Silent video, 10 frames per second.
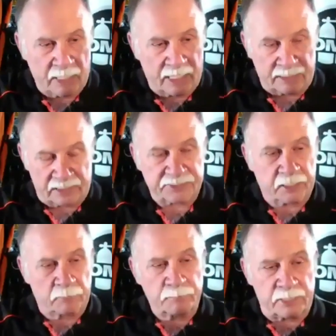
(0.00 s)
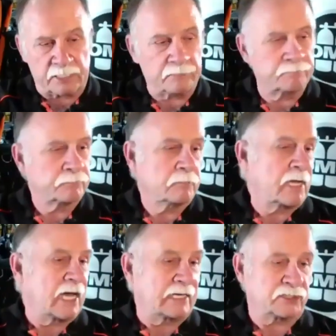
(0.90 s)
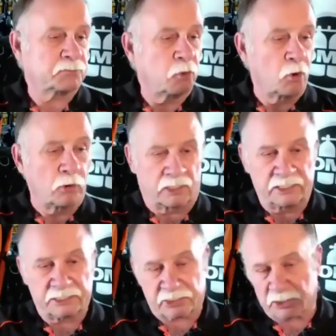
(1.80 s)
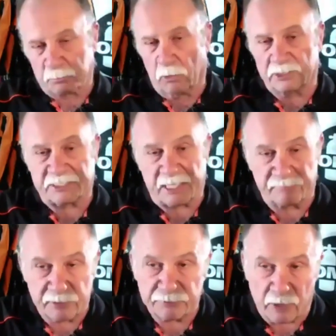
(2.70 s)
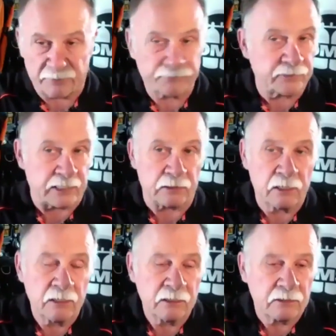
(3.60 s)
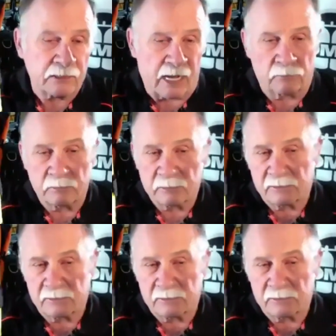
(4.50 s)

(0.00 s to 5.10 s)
an SMB and a spool, at least the spool is 75 feet. Now,